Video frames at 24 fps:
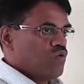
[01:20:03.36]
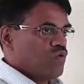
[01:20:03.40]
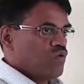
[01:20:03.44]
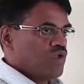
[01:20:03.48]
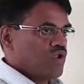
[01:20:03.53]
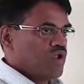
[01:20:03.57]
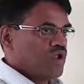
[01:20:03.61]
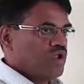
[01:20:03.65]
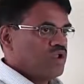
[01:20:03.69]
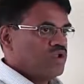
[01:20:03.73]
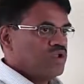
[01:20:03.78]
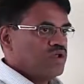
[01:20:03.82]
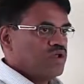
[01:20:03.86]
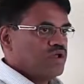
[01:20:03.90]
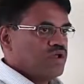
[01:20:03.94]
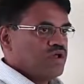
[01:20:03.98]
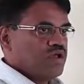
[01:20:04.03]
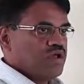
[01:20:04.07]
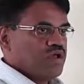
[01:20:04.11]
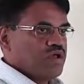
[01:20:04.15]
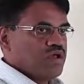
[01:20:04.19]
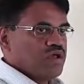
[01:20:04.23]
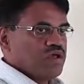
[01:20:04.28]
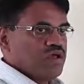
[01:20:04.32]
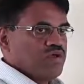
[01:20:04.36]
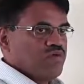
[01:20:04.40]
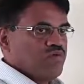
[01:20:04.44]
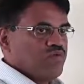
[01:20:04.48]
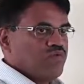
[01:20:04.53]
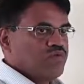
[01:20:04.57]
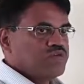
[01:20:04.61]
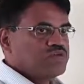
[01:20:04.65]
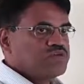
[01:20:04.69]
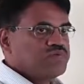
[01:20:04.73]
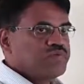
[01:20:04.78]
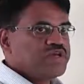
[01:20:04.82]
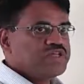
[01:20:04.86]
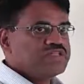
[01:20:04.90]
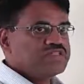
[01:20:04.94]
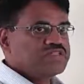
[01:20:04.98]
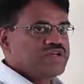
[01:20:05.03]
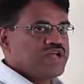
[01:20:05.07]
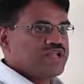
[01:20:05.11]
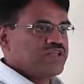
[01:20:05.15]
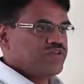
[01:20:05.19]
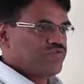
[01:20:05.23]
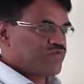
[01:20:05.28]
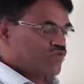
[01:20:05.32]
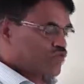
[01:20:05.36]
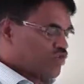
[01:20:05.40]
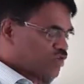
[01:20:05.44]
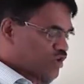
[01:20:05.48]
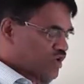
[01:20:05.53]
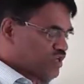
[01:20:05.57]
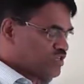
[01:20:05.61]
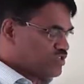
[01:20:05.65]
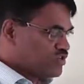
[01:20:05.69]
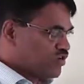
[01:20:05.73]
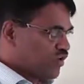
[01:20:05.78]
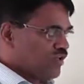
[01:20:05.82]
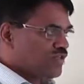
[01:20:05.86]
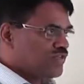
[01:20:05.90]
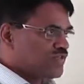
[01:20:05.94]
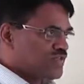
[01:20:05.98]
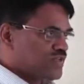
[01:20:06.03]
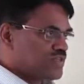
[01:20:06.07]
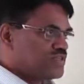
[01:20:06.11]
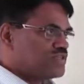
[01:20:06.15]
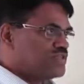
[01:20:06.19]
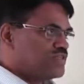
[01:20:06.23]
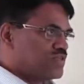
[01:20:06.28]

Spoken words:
right? means that if you can solve this